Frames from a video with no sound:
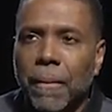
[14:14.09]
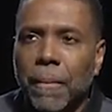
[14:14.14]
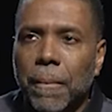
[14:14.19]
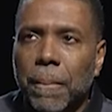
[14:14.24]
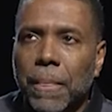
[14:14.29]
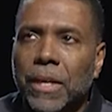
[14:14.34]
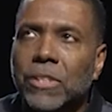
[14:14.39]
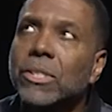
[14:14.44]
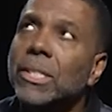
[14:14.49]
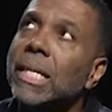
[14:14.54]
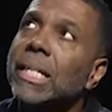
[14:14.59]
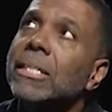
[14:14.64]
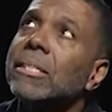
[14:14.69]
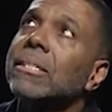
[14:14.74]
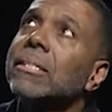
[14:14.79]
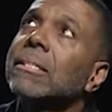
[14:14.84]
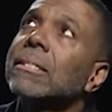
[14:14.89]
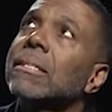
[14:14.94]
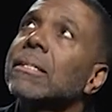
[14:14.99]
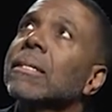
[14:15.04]
that
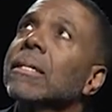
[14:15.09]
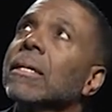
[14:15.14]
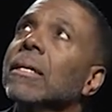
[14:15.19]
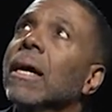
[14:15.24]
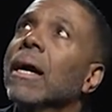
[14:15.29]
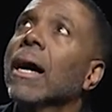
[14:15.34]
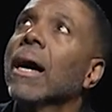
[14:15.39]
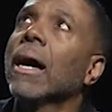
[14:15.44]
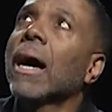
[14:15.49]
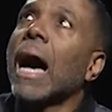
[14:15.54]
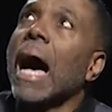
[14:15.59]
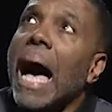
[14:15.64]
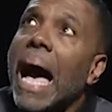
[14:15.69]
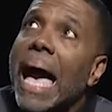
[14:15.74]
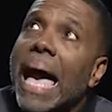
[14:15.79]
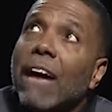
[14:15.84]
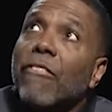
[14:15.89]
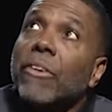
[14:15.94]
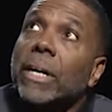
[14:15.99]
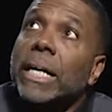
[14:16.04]
says, I
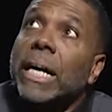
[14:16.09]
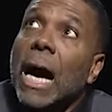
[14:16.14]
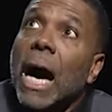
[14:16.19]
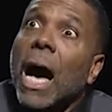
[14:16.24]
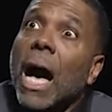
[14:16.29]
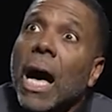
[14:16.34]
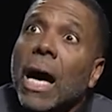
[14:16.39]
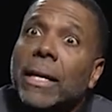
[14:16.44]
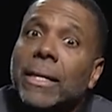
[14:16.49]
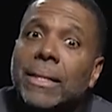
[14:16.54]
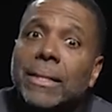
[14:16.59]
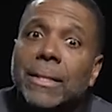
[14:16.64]
have a God